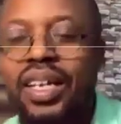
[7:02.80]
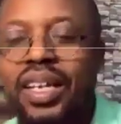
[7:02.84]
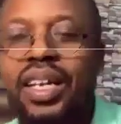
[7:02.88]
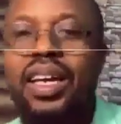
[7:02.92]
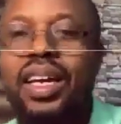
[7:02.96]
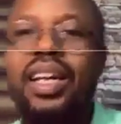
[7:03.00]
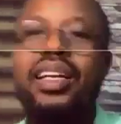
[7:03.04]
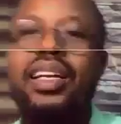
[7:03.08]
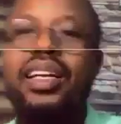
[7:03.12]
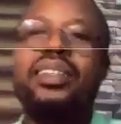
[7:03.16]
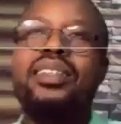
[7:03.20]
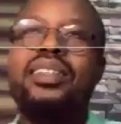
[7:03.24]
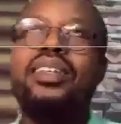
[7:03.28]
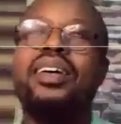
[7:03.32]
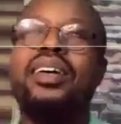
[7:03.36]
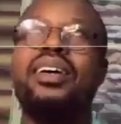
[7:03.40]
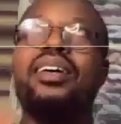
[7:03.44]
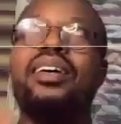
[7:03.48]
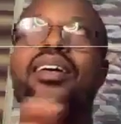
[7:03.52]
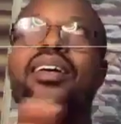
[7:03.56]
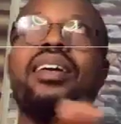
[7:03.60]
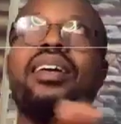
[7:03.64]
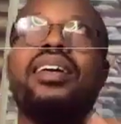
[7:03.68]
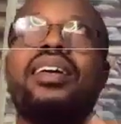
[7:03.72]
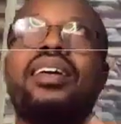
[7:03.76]
K.
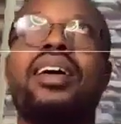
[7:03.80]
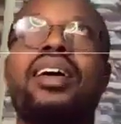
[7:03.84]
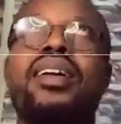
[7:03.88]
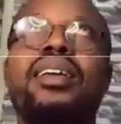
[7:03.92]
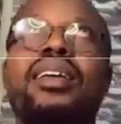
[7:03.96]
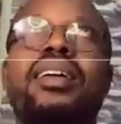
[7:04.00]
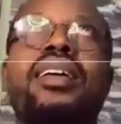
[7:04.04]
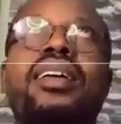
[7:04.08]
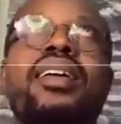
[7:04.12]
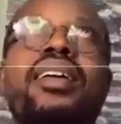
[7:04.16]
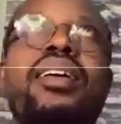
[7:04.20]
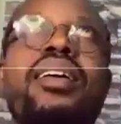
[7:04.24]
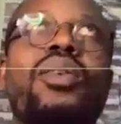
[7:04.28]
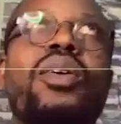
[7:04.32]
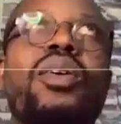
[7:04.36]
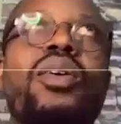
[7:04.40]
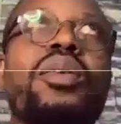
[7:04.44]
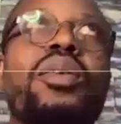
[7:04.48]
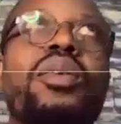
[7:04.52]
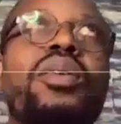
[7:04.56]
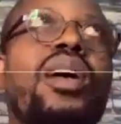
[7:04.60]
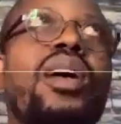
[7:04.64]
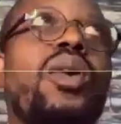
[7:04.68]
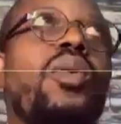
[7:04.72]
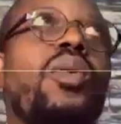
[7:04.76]
And
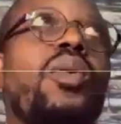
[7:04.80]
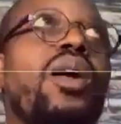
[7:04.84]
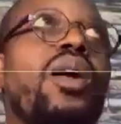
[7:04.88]
one other